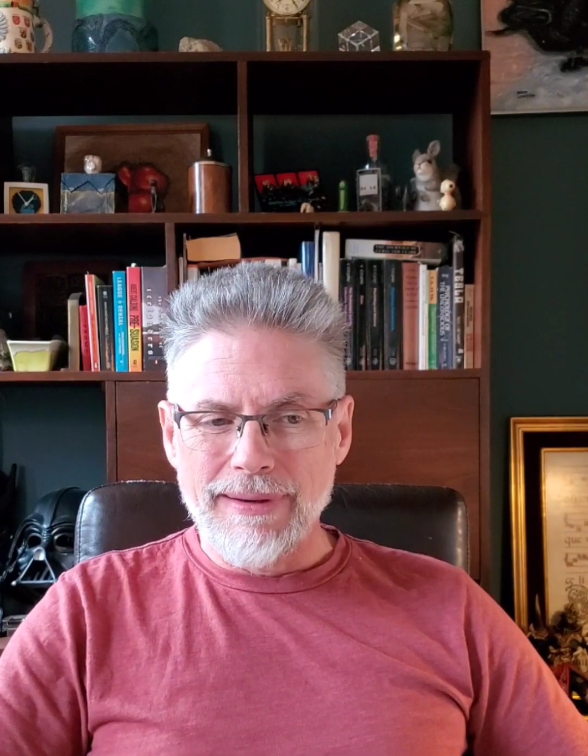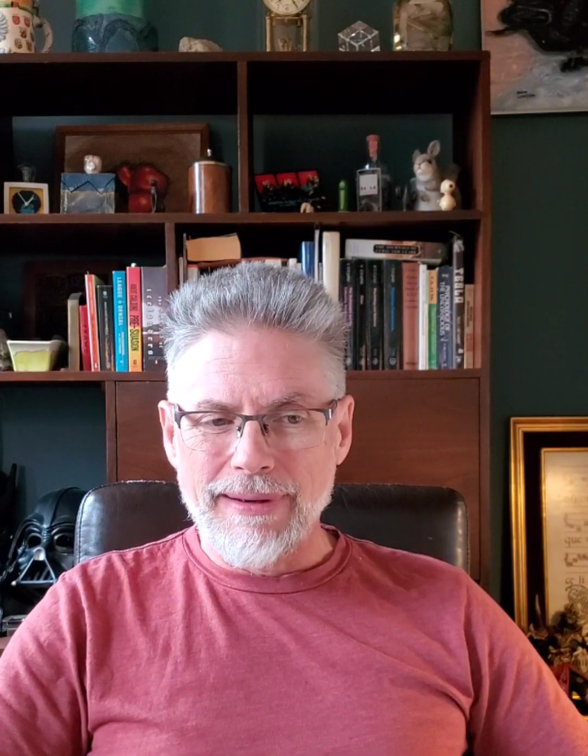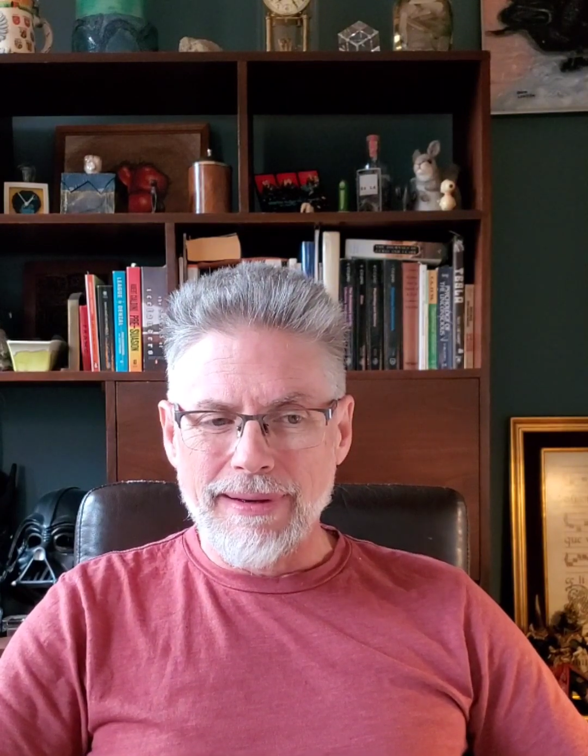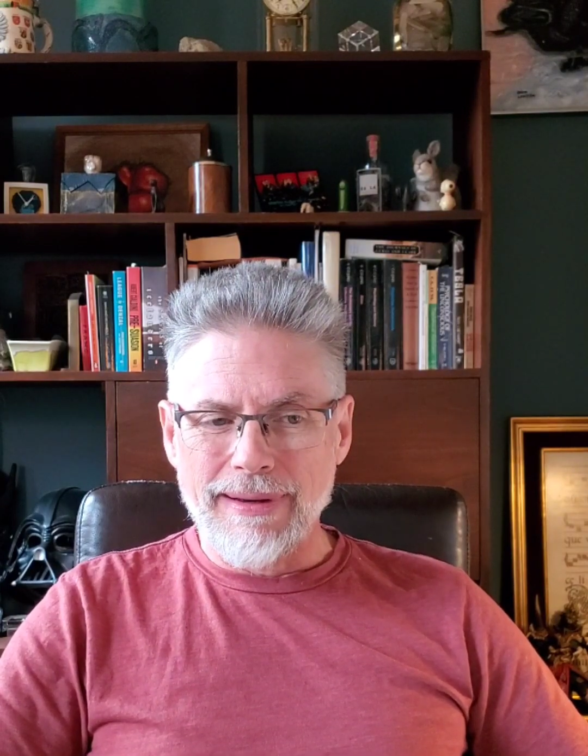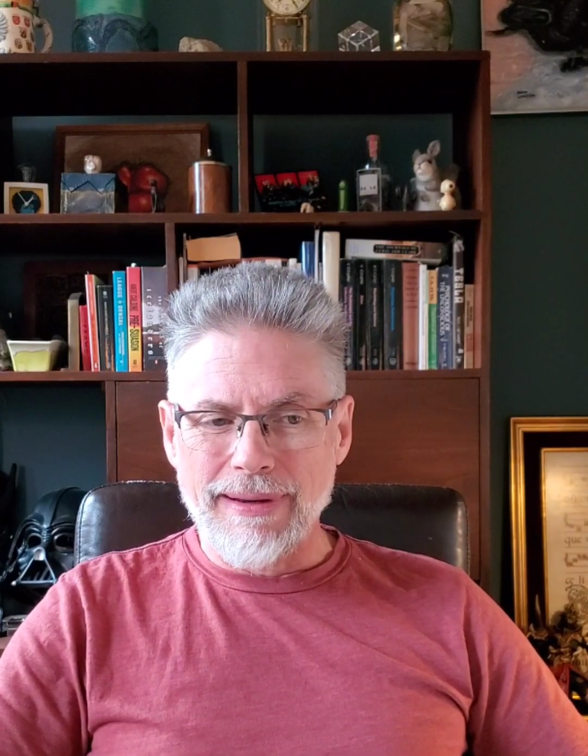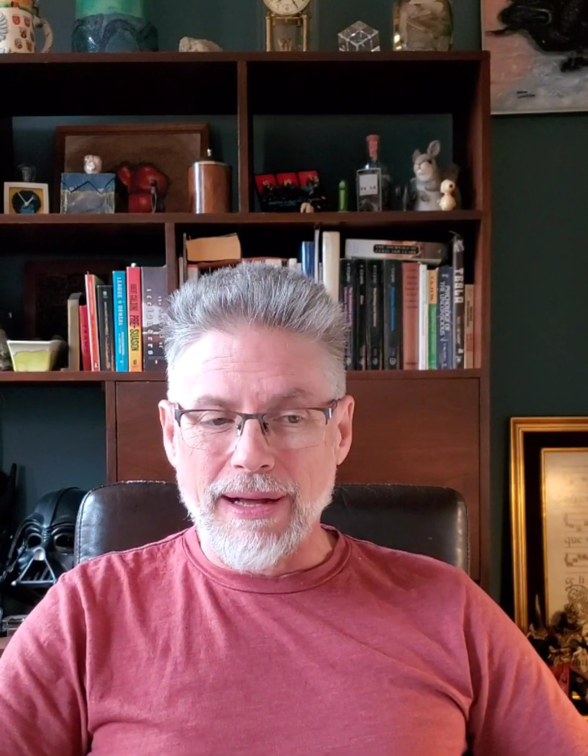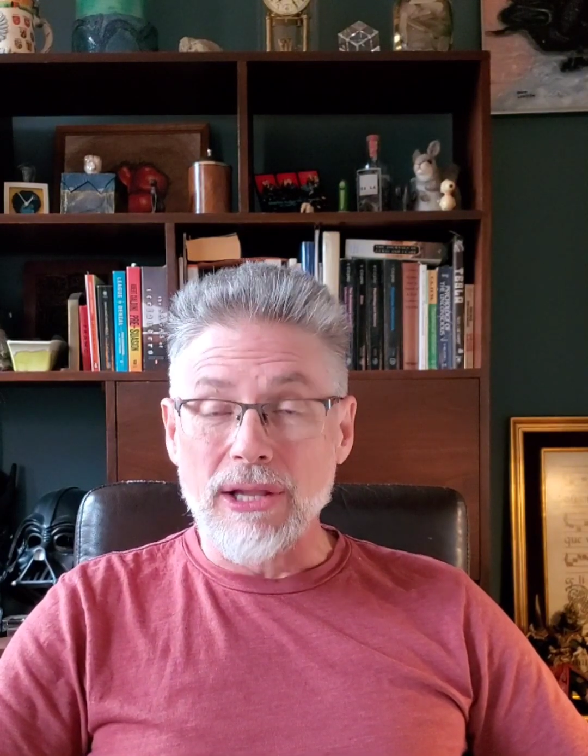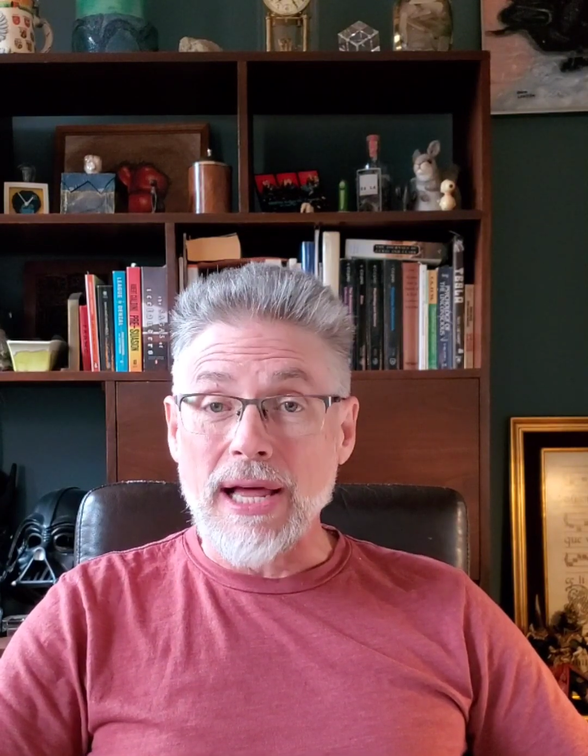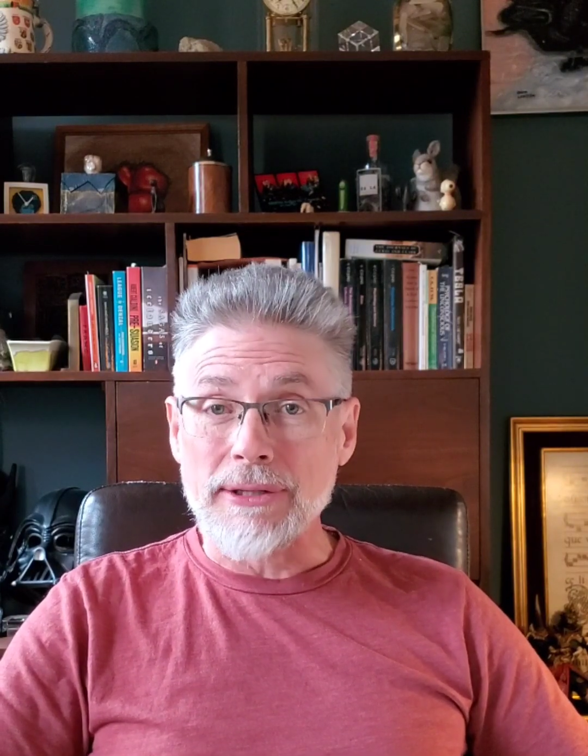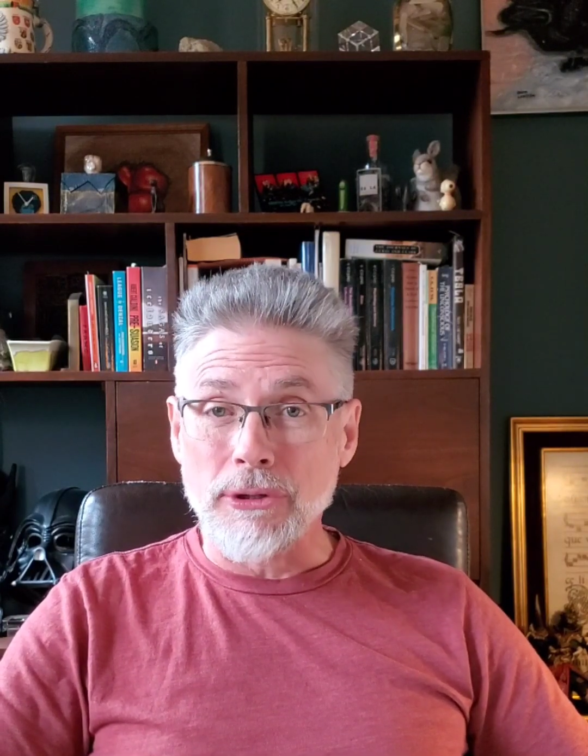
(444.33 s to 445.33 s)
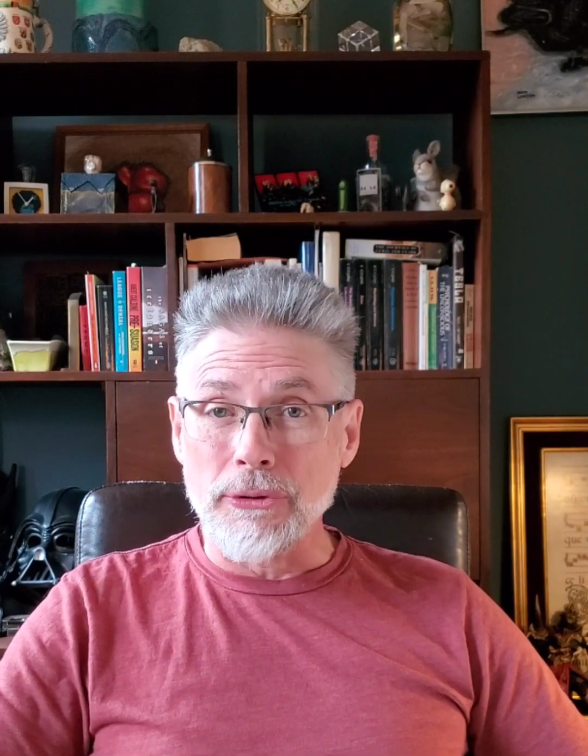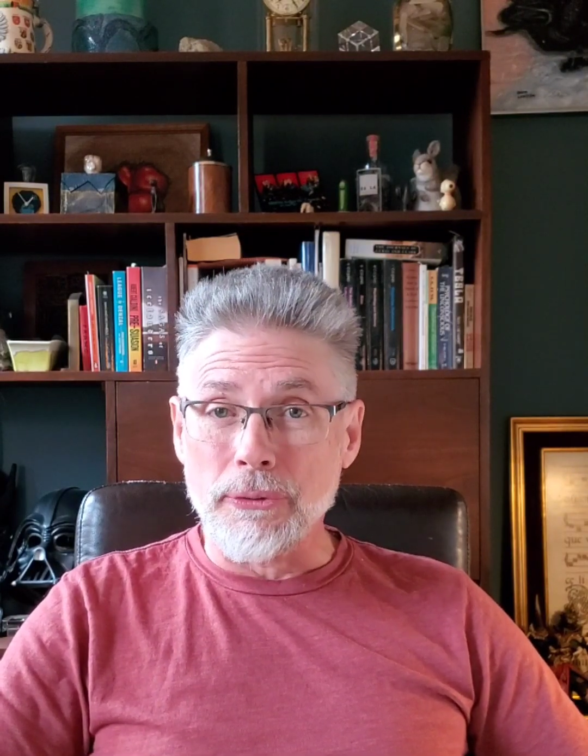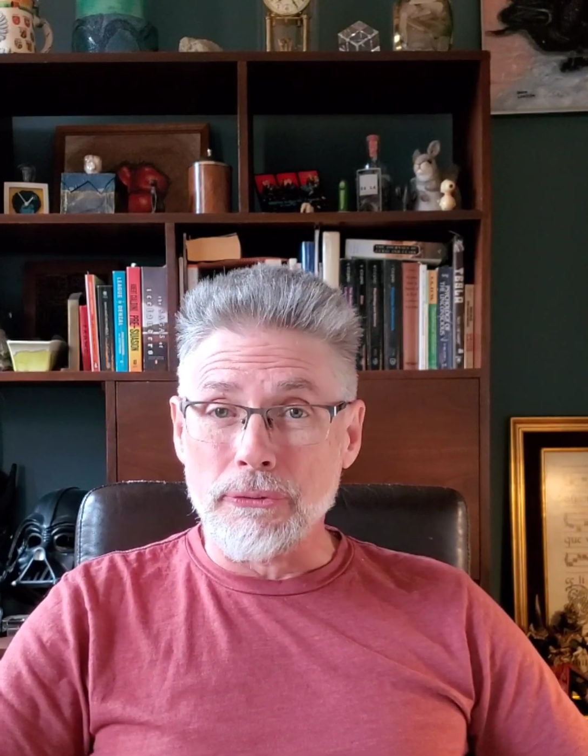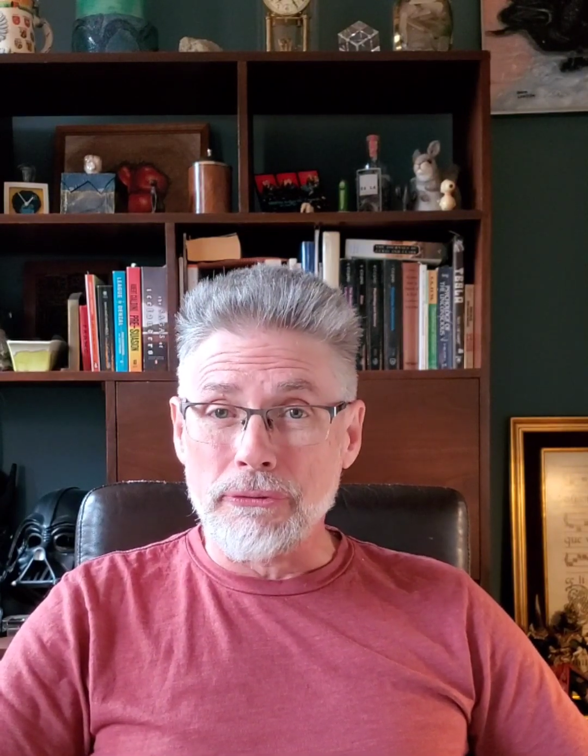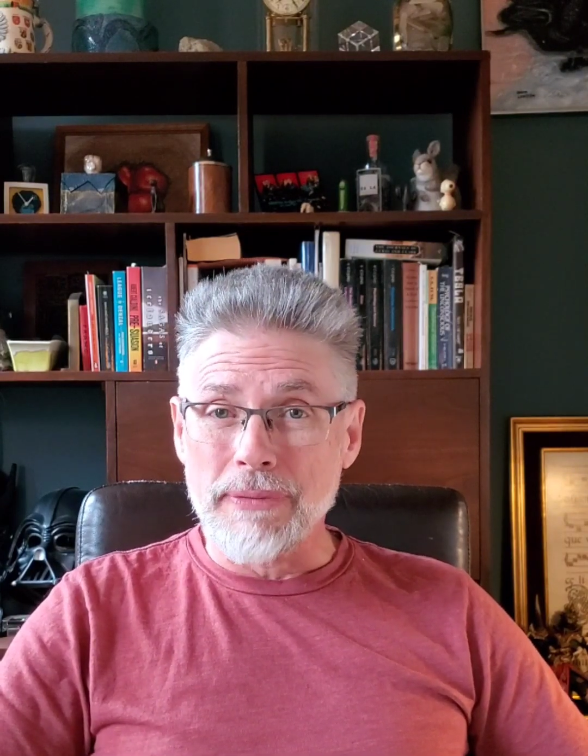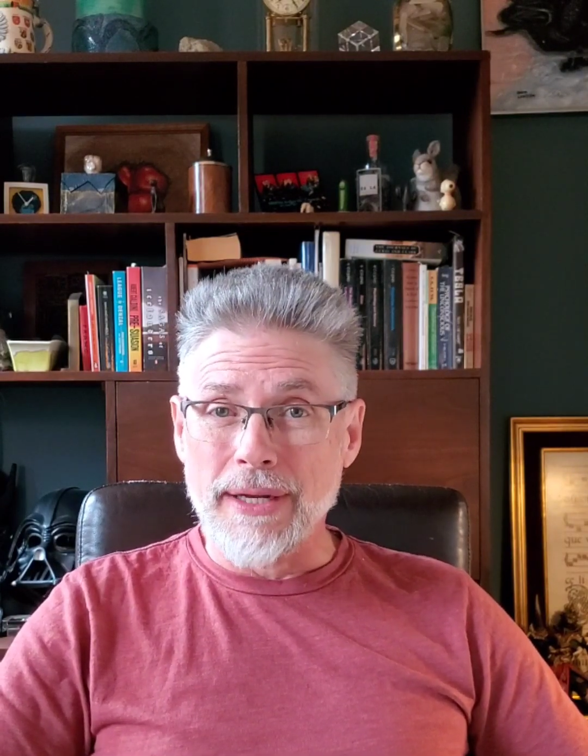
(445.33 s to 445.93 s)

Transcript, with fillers: uh, a lot to lose.